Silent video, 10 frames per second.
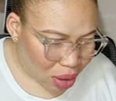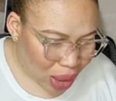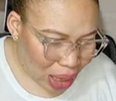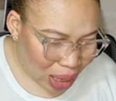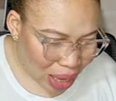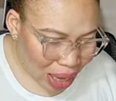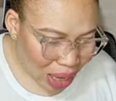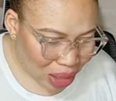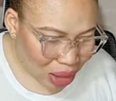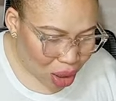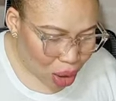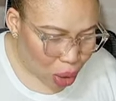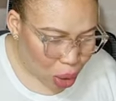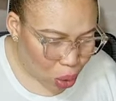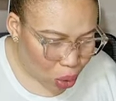Declares
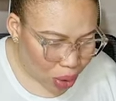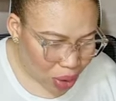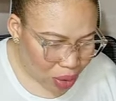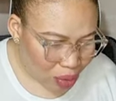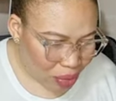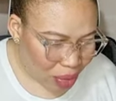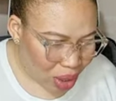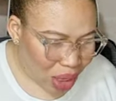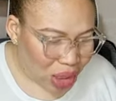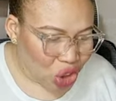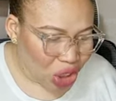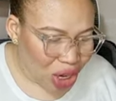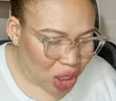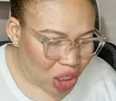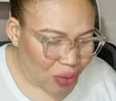the Lord.
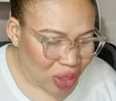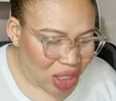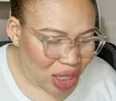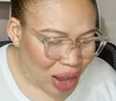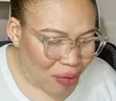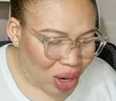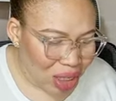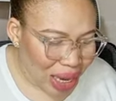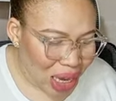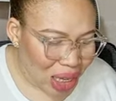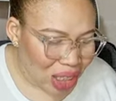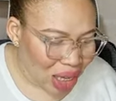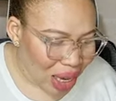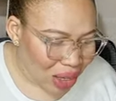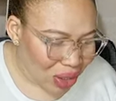Genesis 49, verse 8
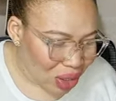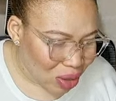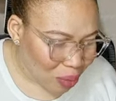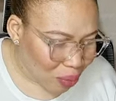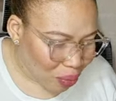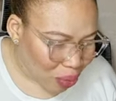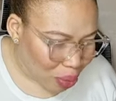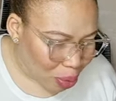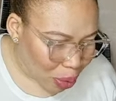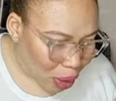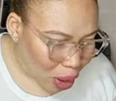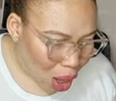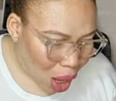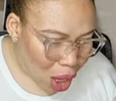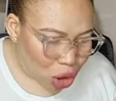says,
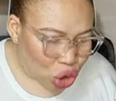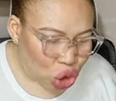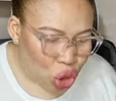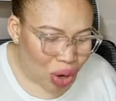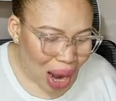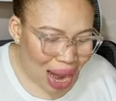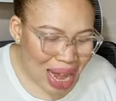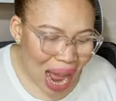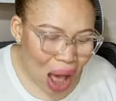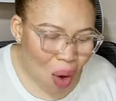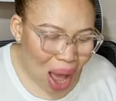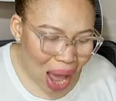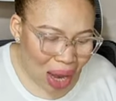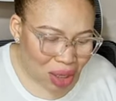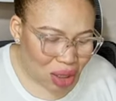Judah, thou
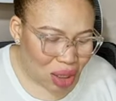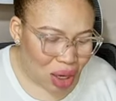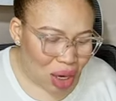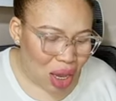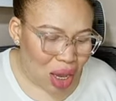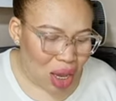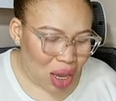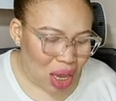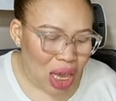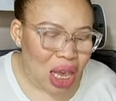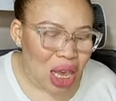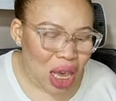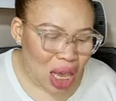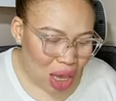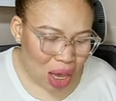art
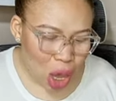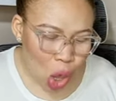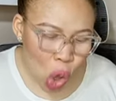he